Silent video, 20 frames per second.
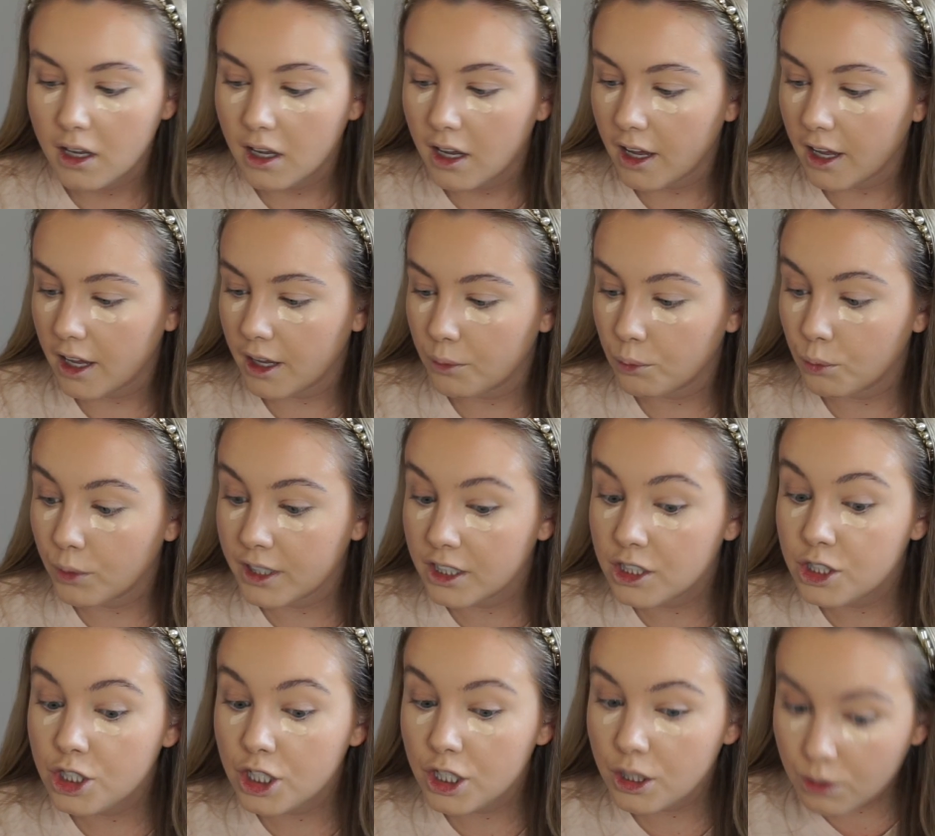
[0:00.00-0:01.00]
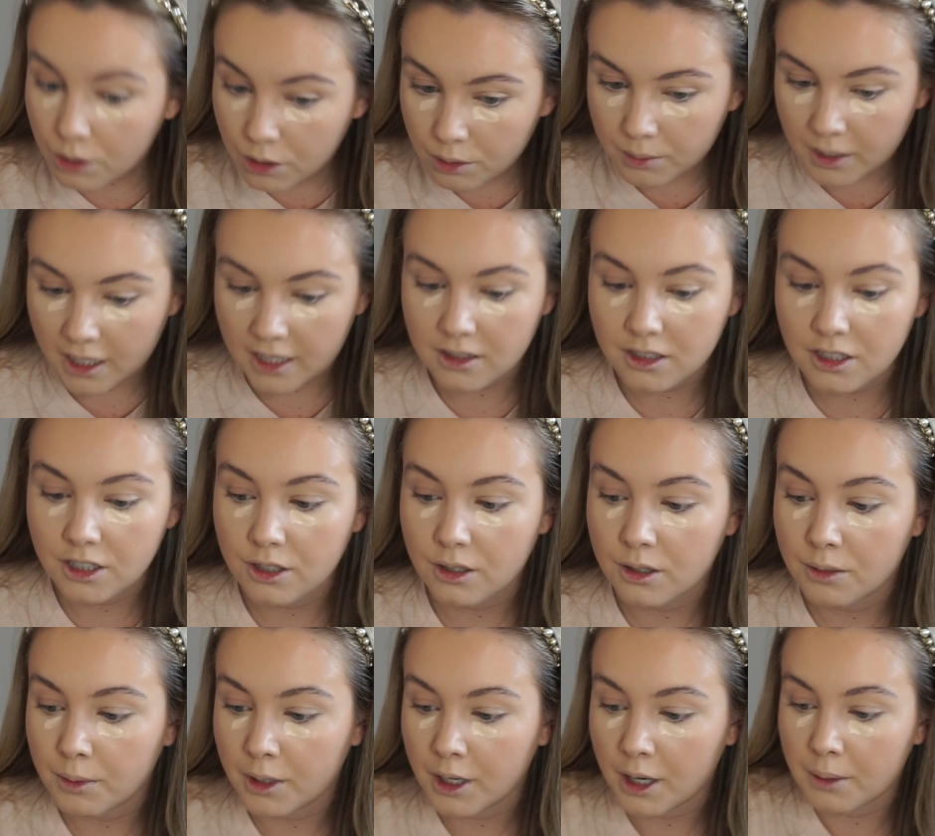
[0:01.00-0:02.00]
When I do come then to
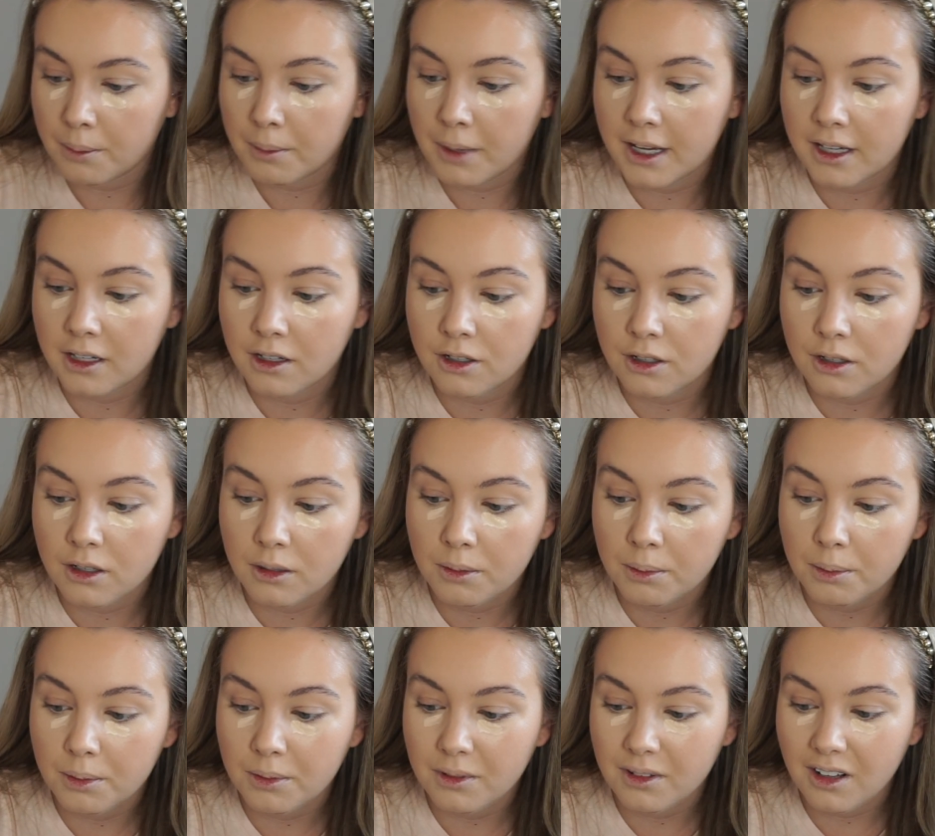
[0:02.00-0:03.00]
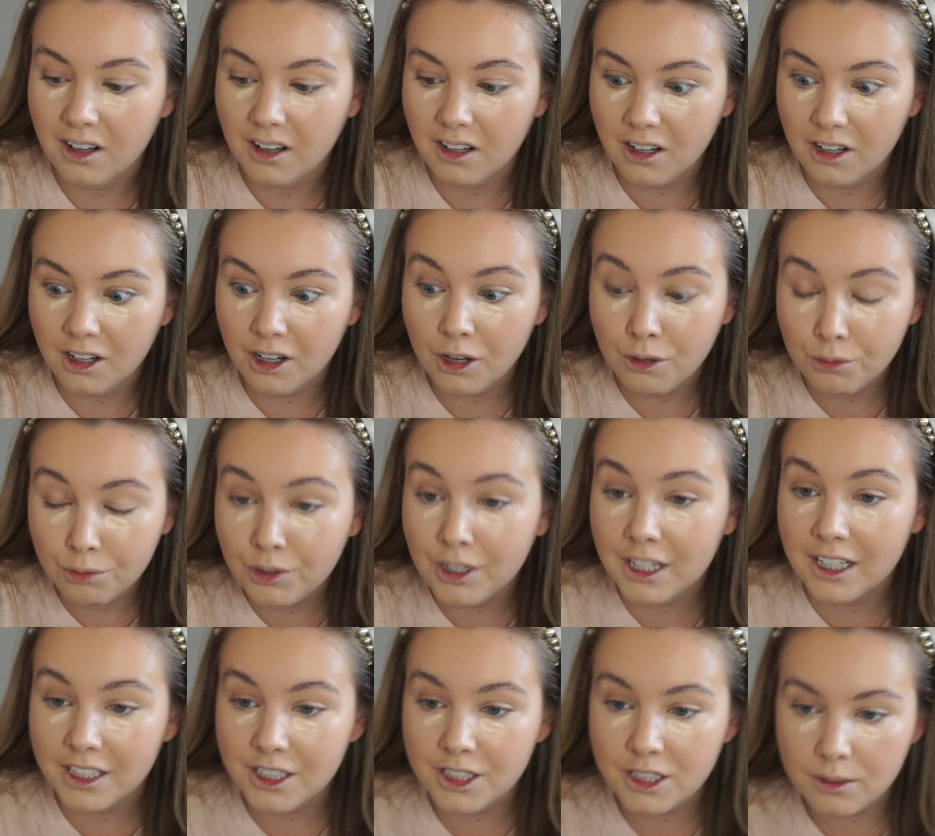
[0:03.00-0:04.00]
doing my own makeup, like I
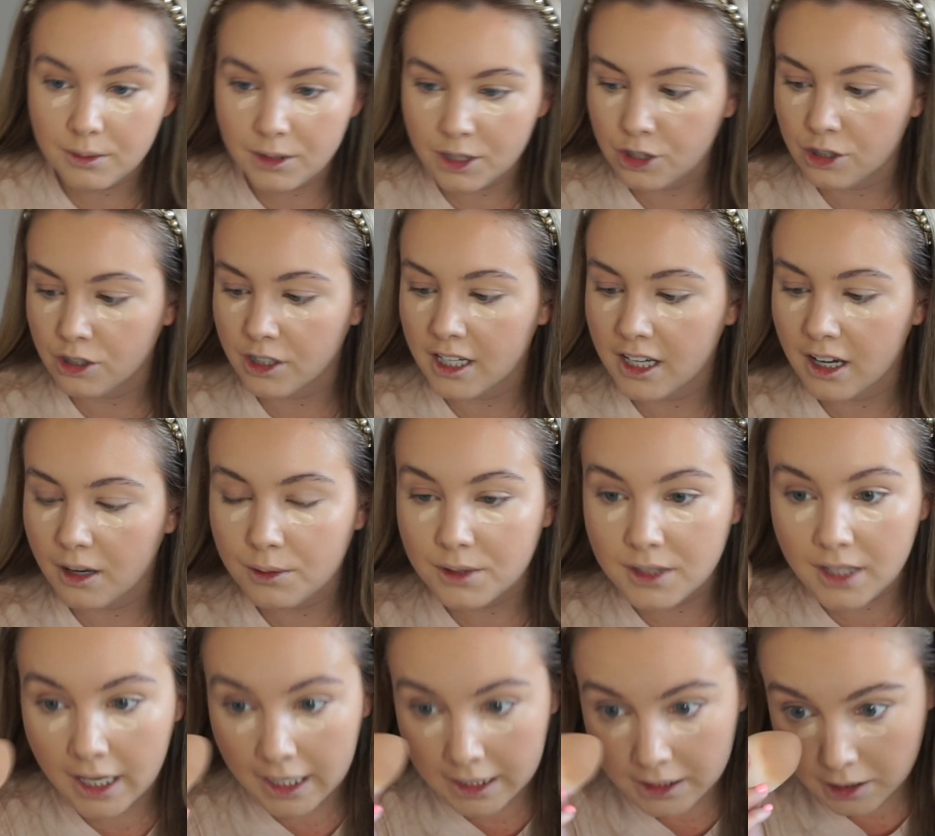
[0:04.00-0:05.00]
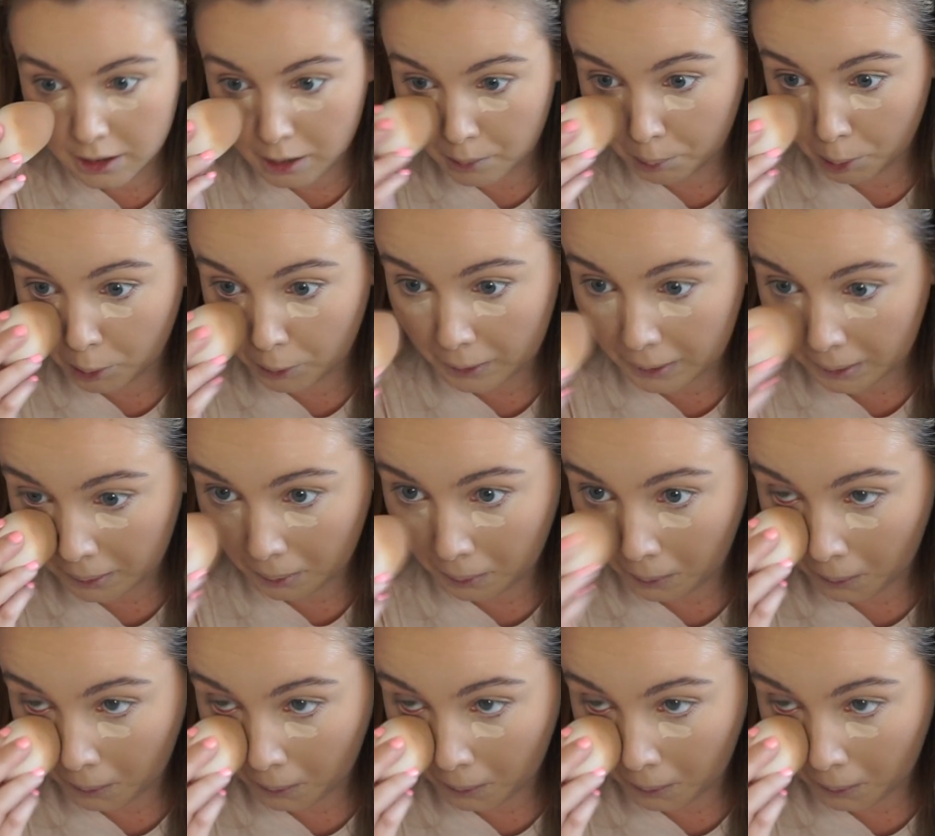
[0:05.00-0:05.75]
really do enjoy it. I was getting to the point